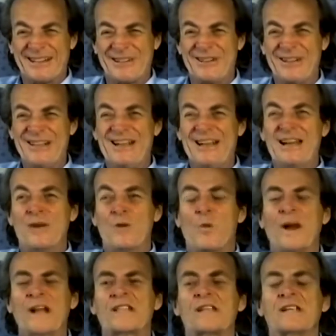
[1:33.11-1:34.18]
So
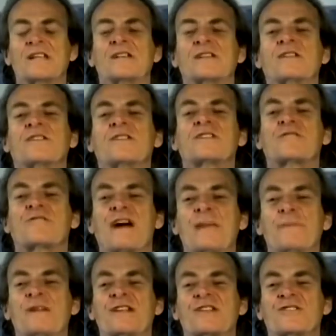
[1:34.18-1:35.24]
to
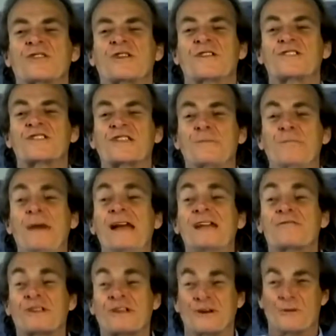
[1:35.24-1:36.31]
describe in a sort of
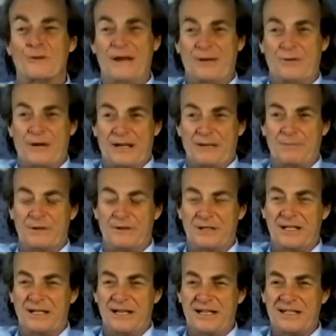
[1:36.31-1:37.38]
symmetrical way what a
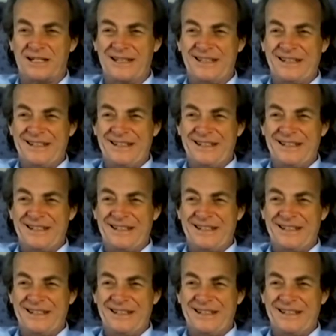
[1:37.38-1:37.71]
mirror does,